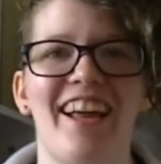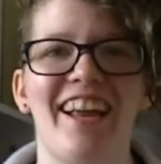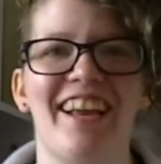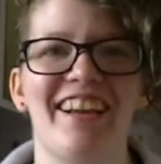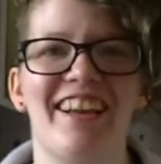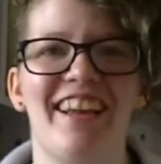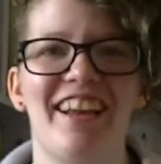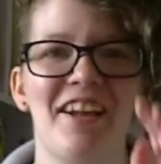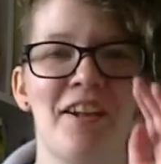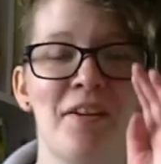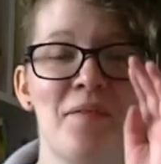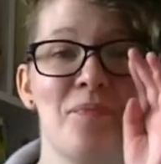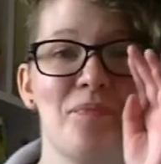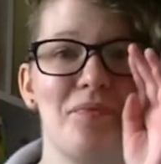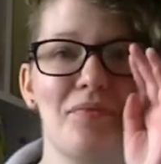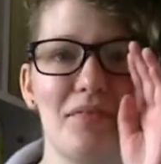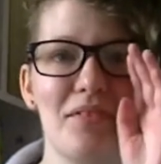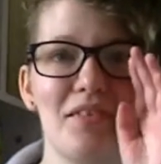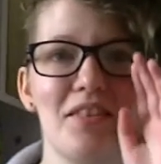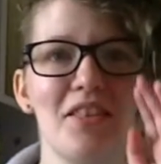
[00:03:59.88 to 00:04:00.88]
like,
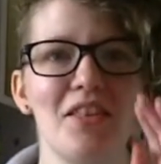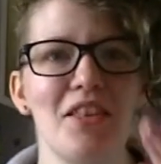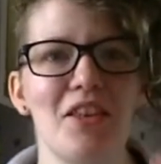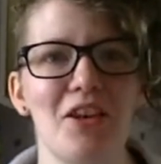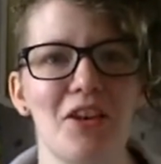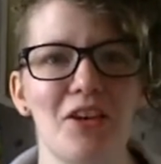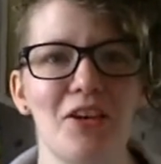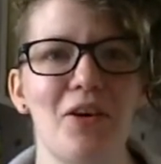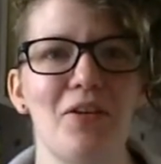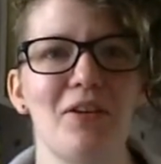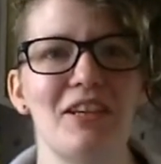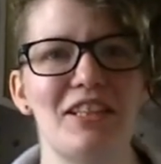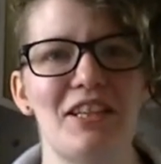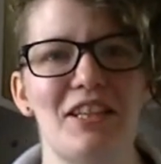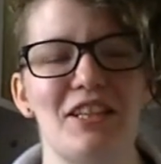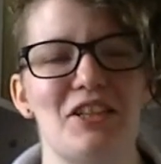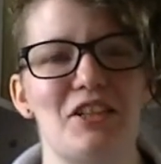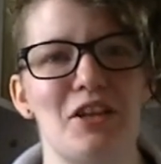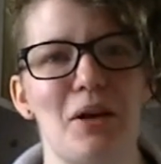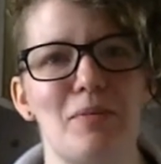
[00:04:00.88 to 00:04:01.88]
going
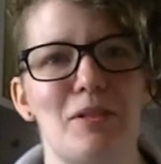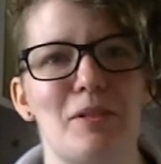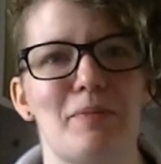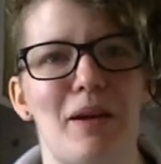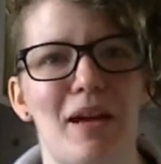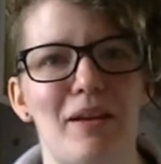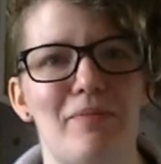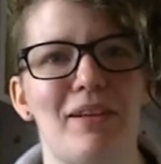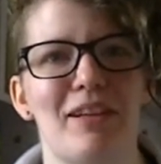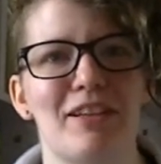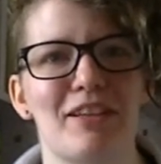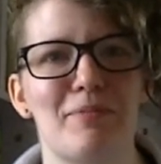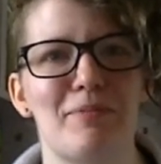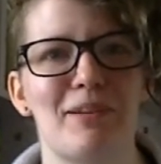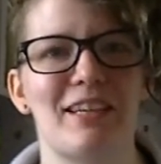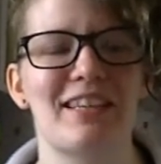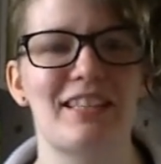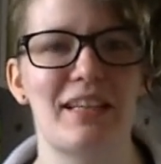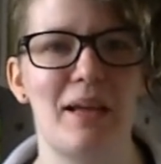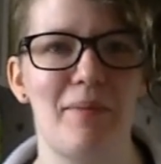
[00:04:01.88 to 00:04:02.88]
to the shop to buy milk
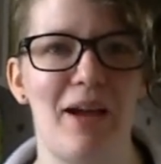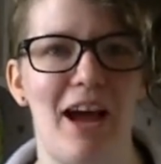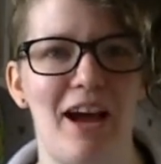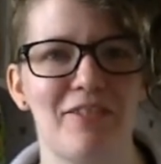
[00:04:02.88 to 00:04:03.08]
because I'm